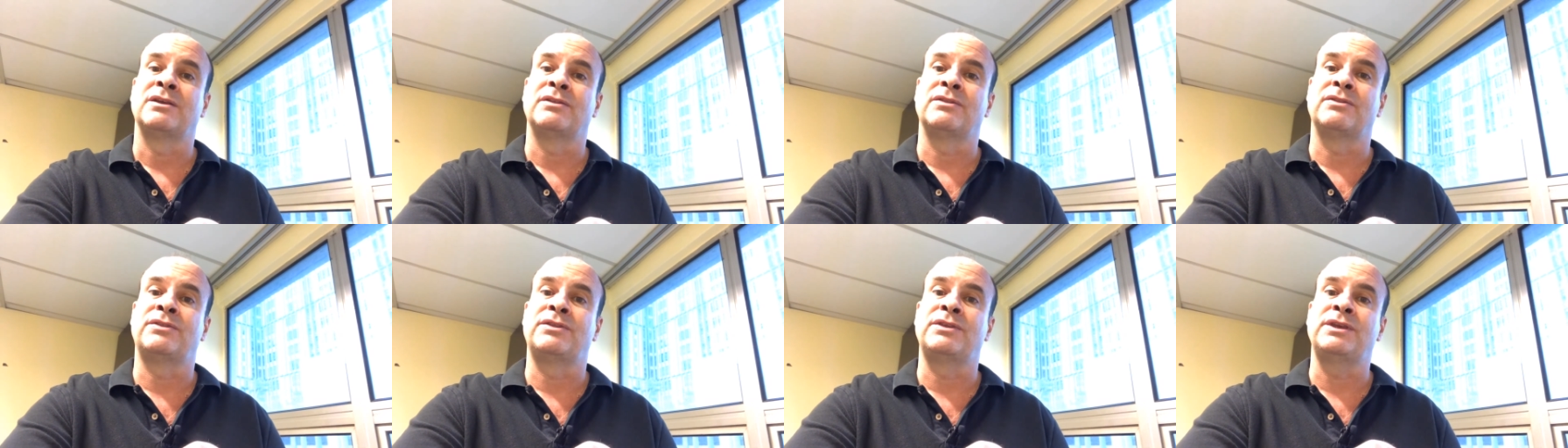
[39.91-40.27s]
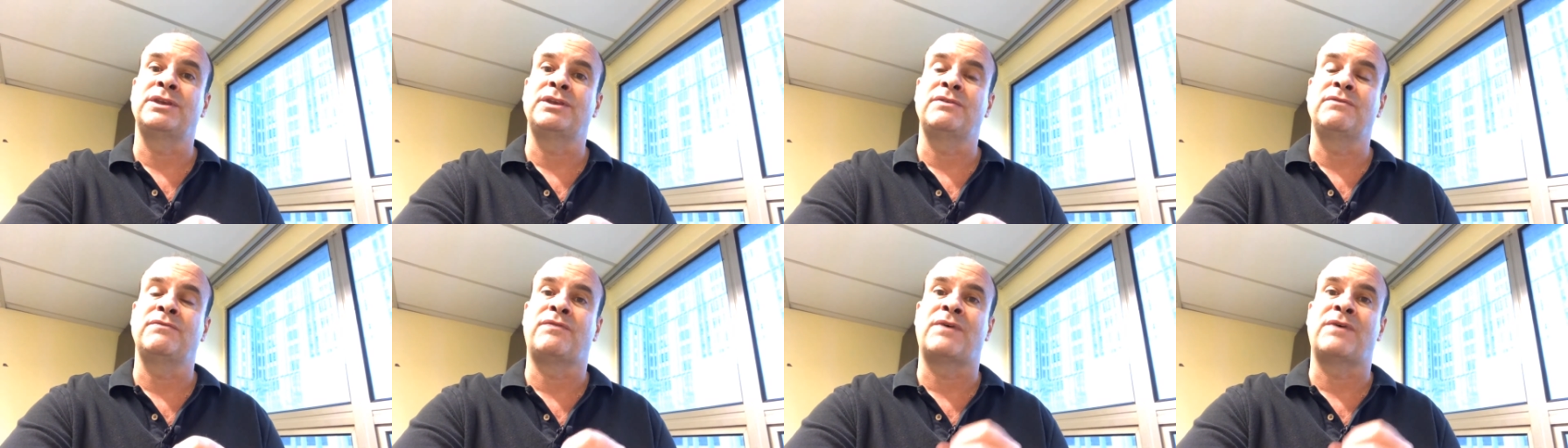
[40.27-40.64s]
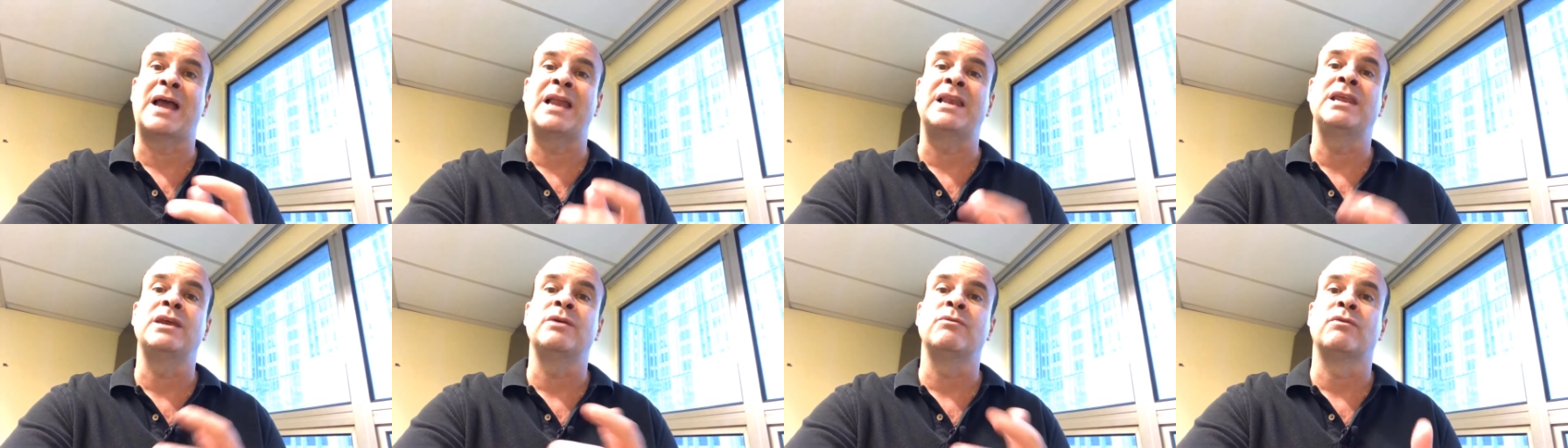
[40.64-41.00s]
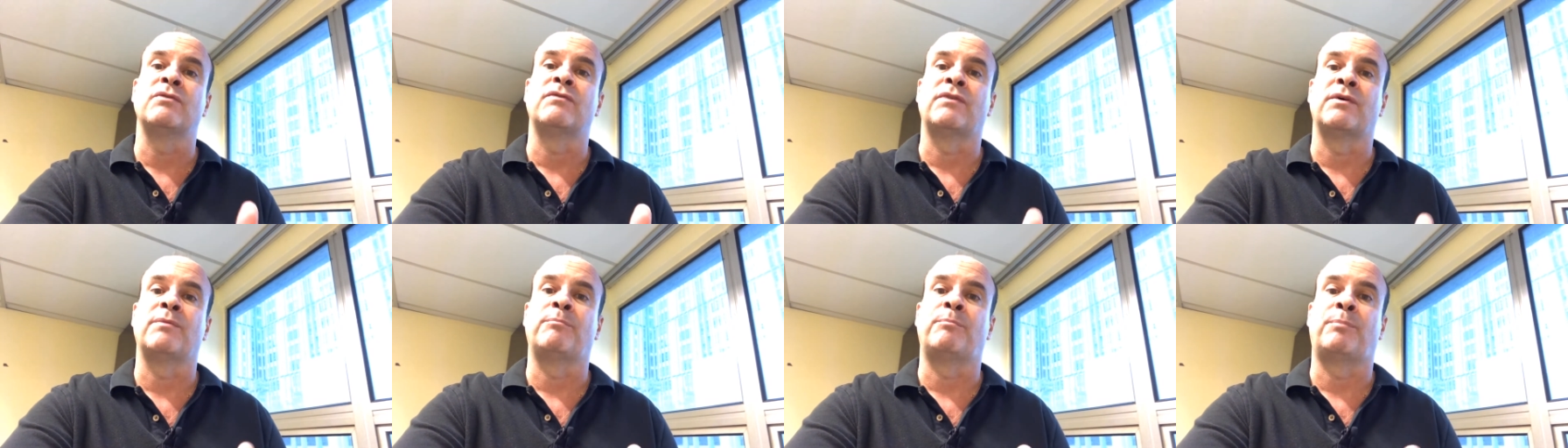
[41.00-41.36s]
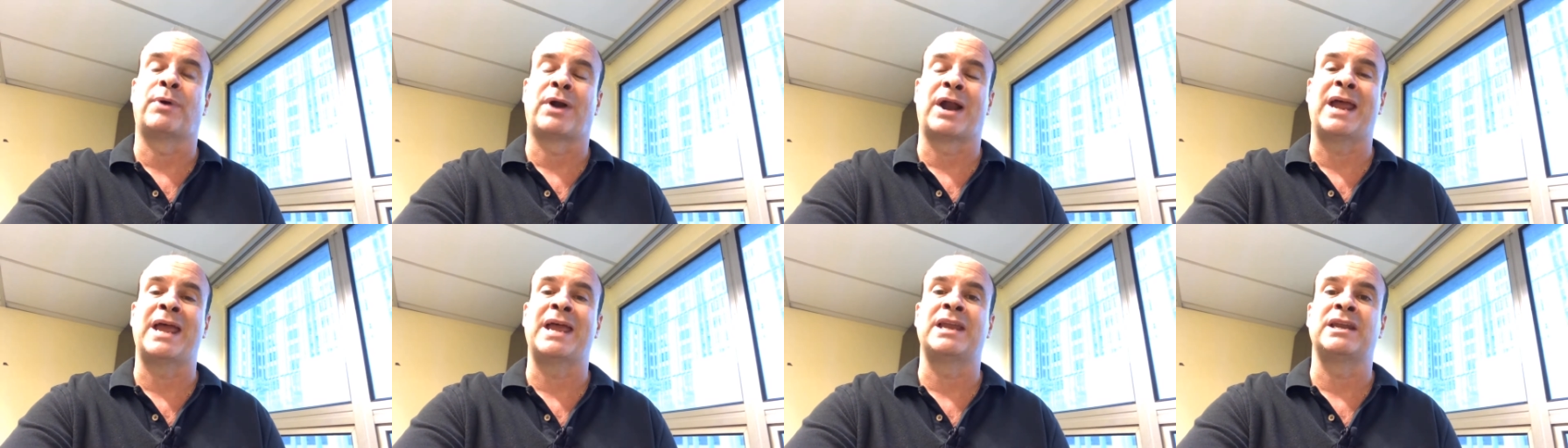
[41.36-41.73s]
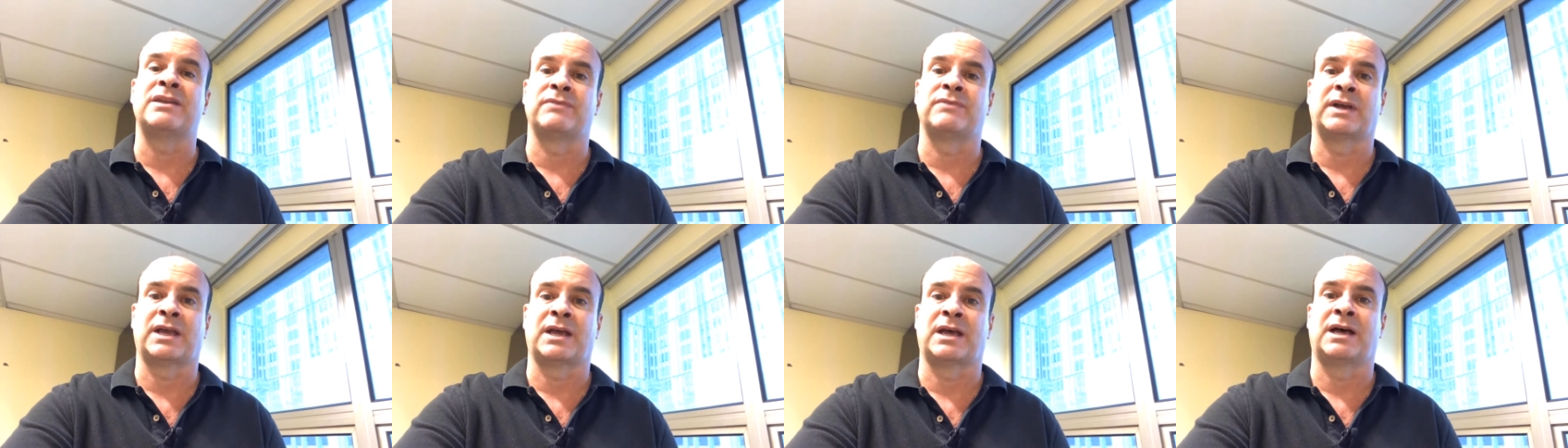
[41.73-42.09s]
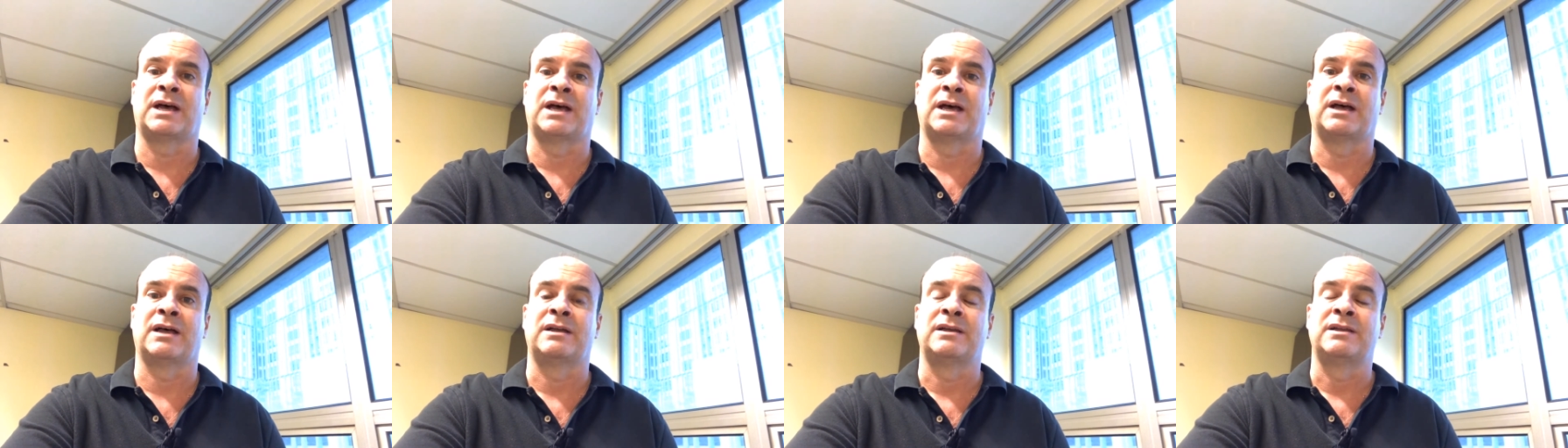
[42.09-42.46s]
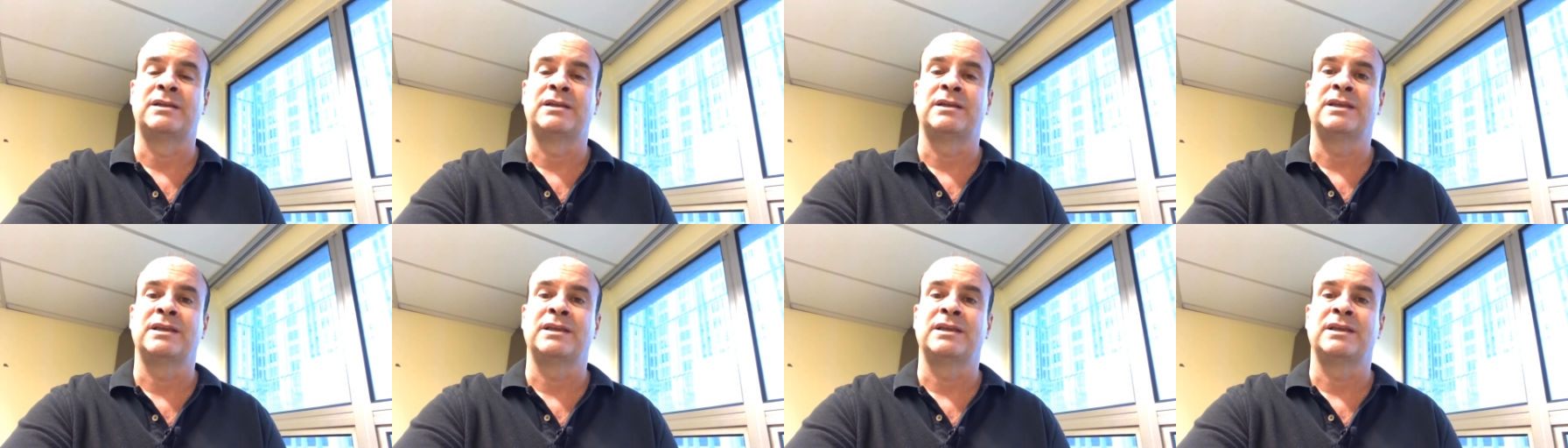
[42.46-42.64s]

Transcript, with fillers: the value of a brand of a car